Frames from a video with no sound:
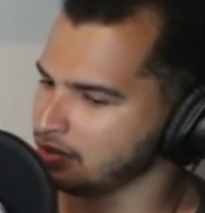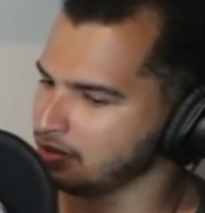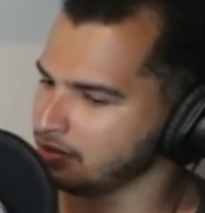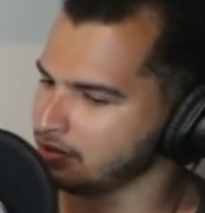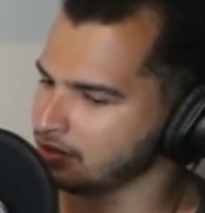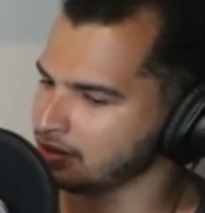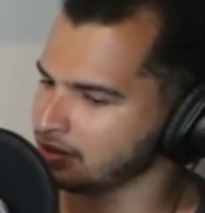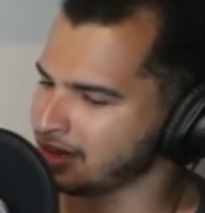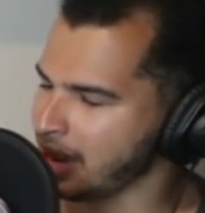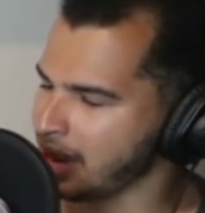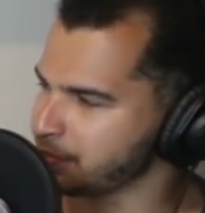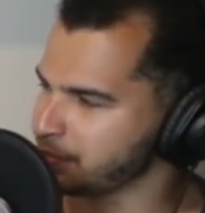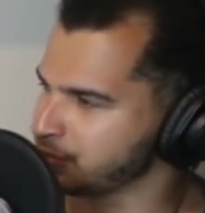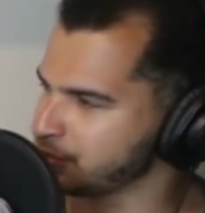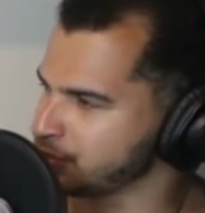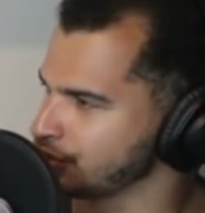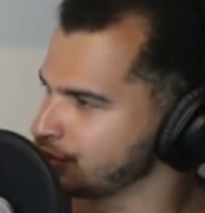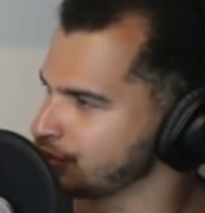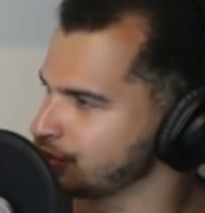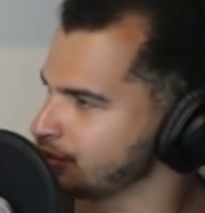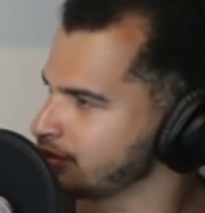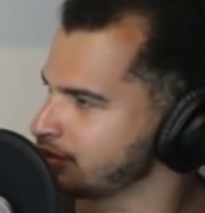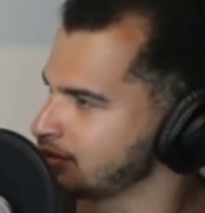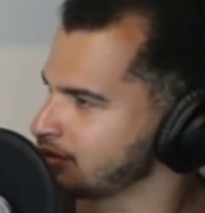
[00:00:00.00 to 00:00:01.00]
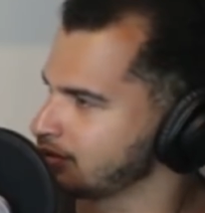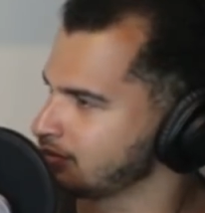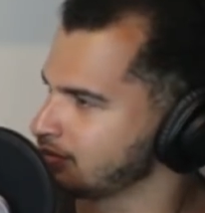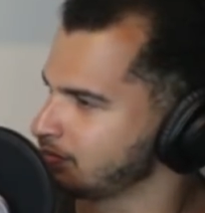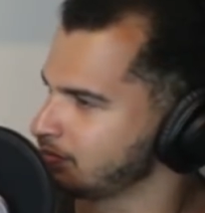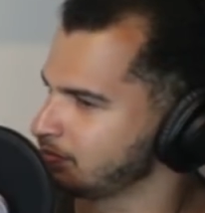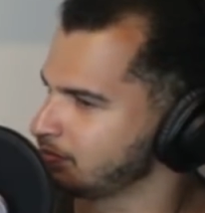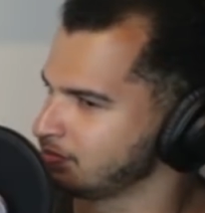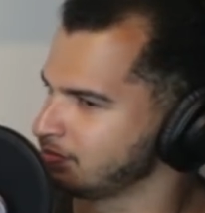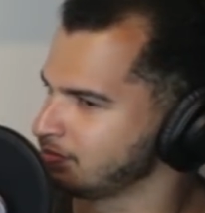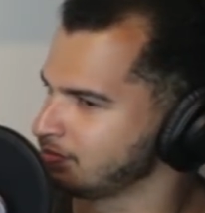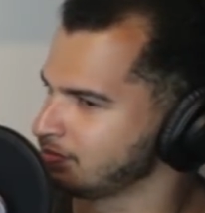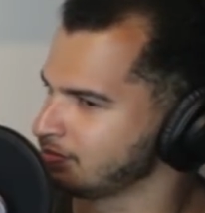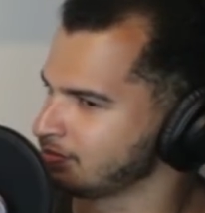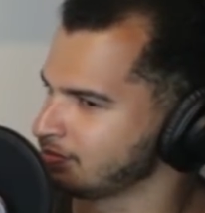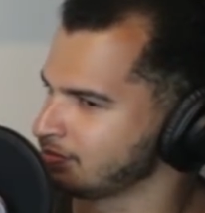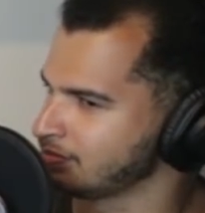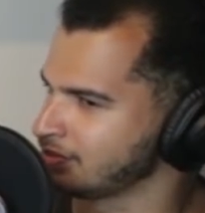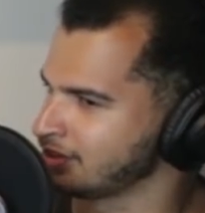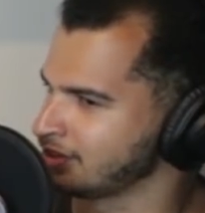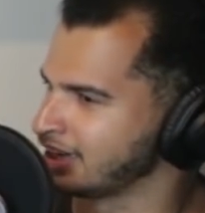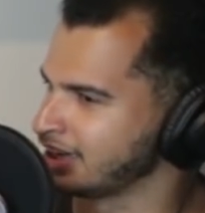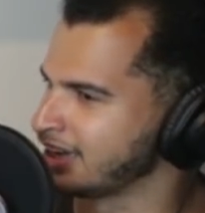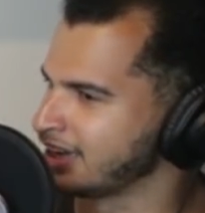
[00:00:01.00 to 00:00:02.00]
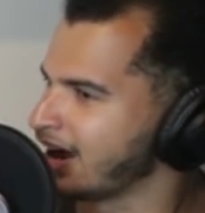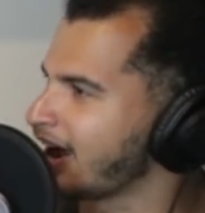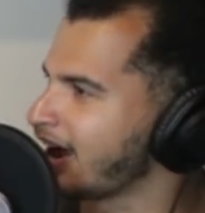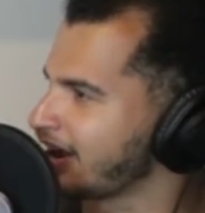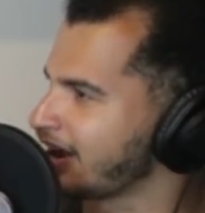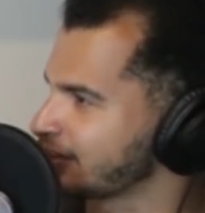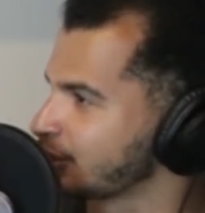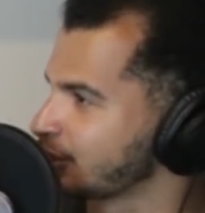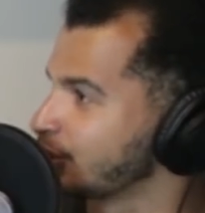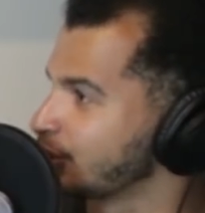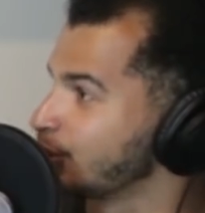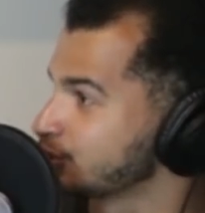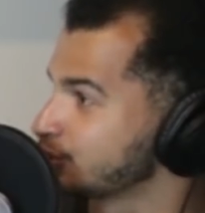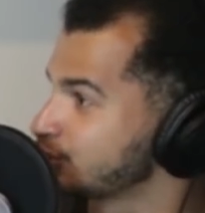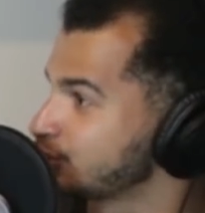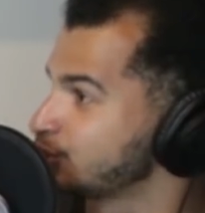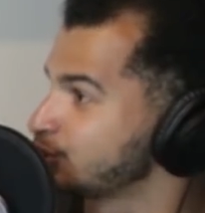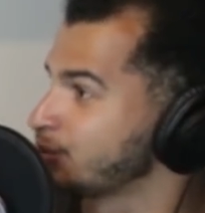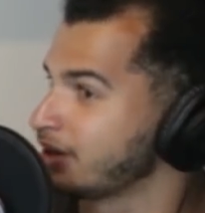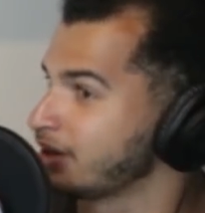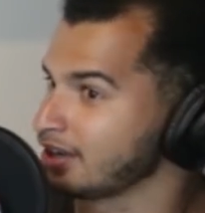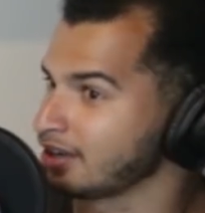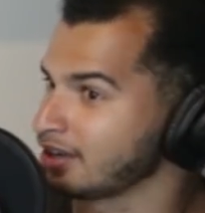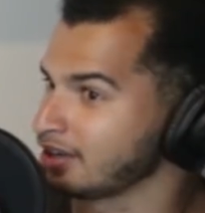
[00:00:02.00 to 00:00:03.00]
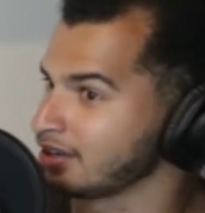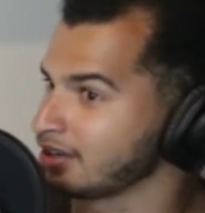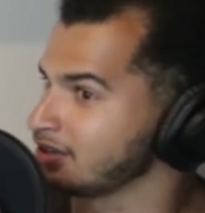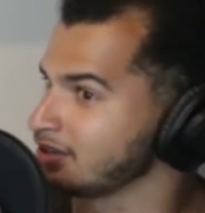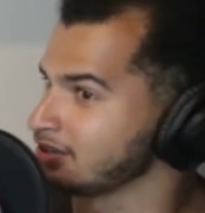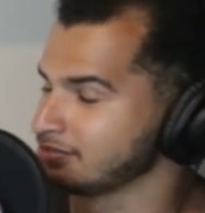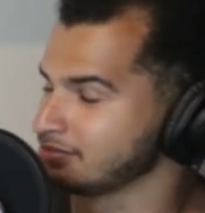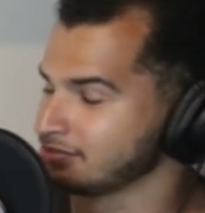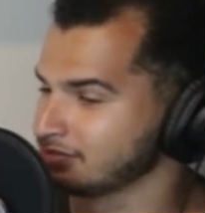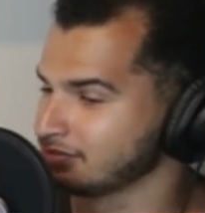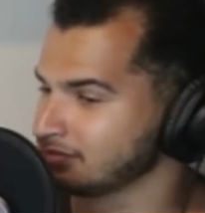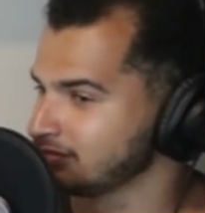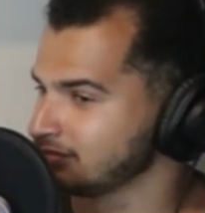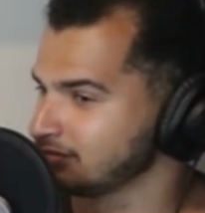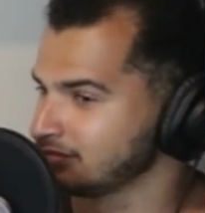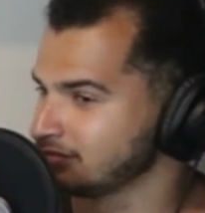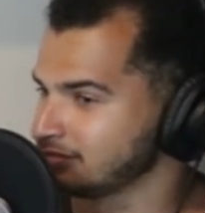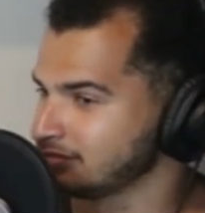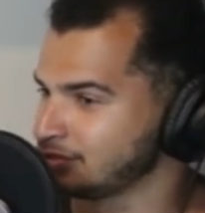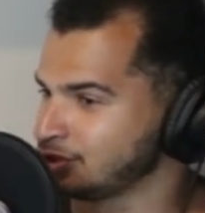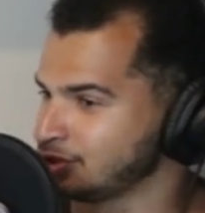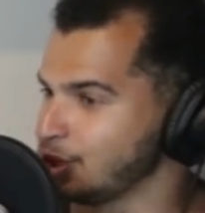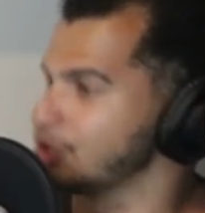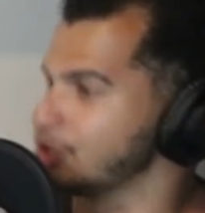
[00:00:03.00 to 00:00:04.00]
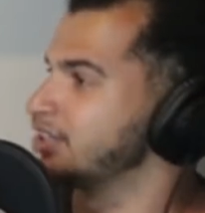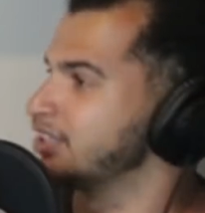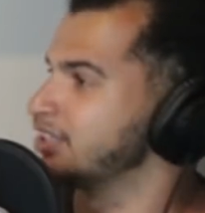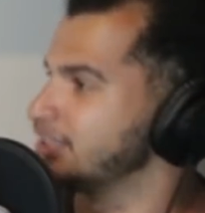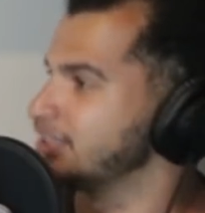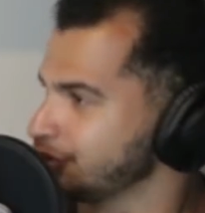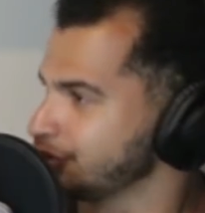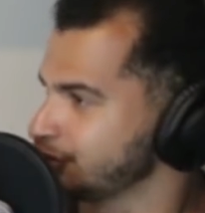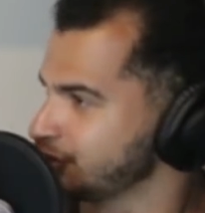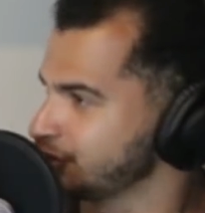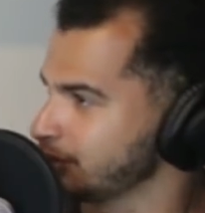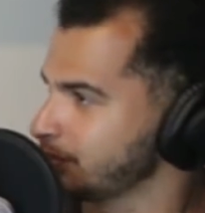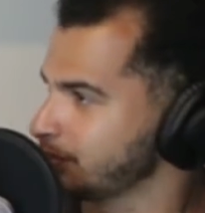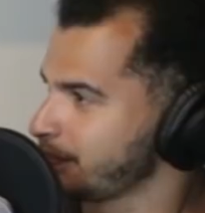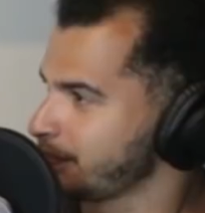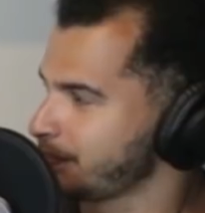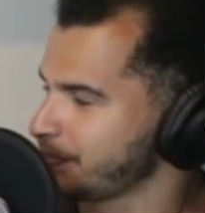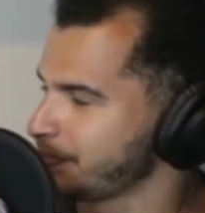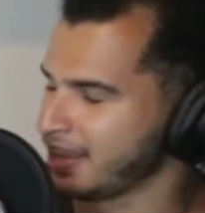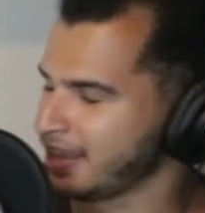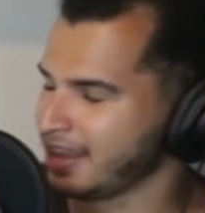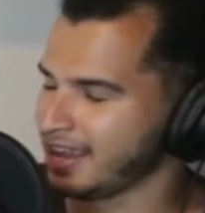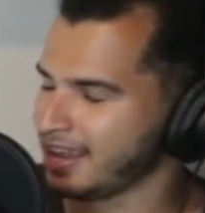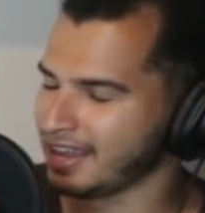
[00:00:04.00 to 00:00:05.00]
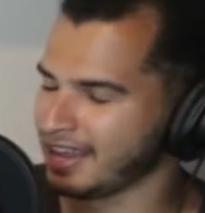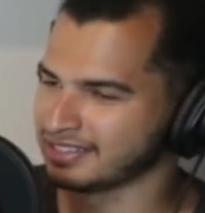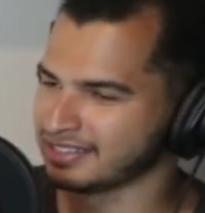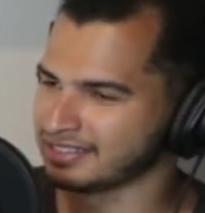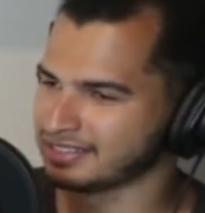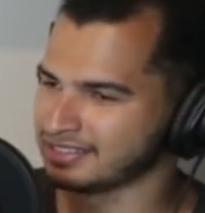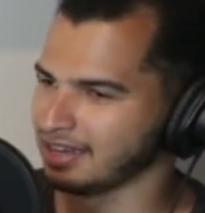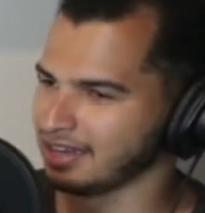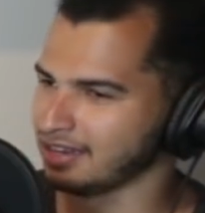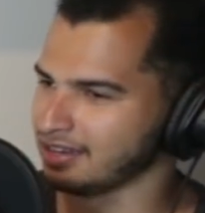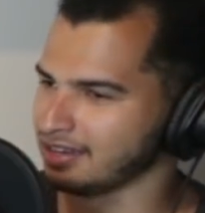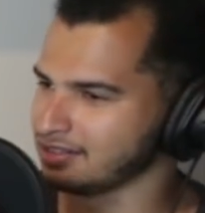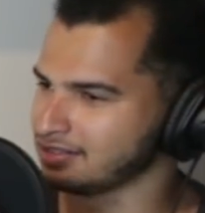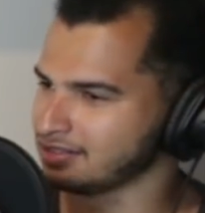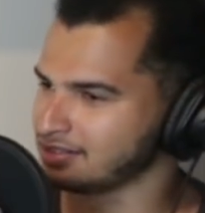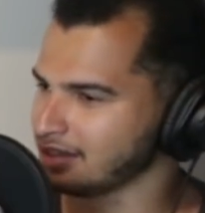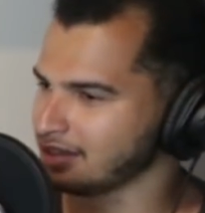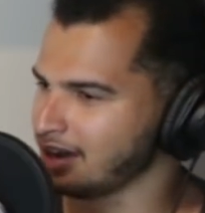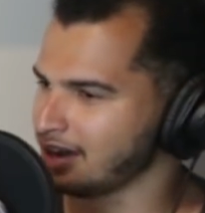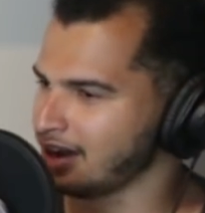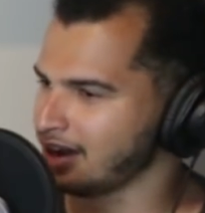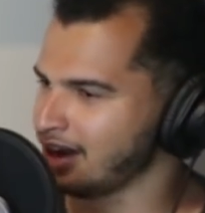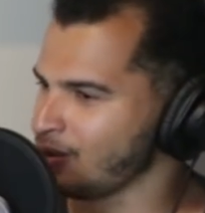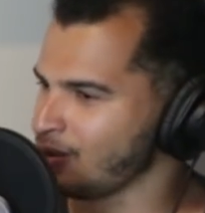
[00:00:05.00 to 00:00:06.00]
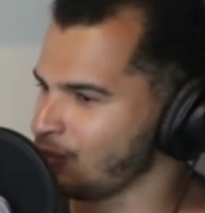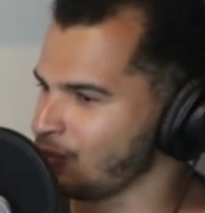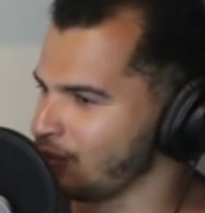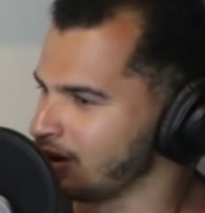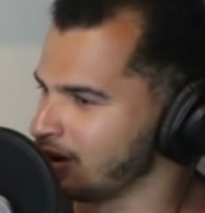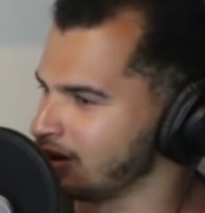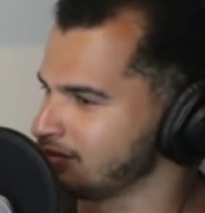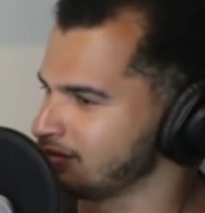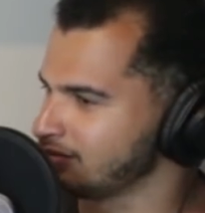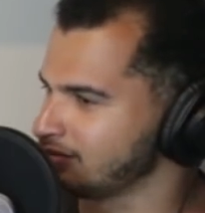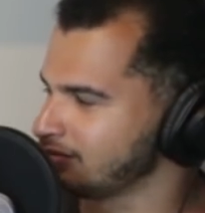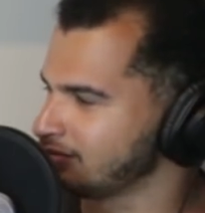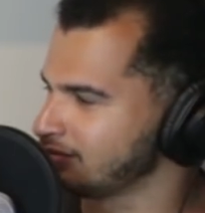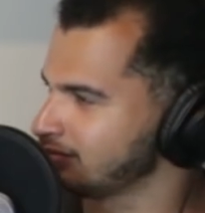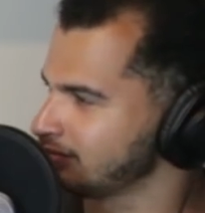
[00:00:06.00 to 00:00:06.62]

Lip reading: capture the guy that goes to a Toyota dealership and says, I want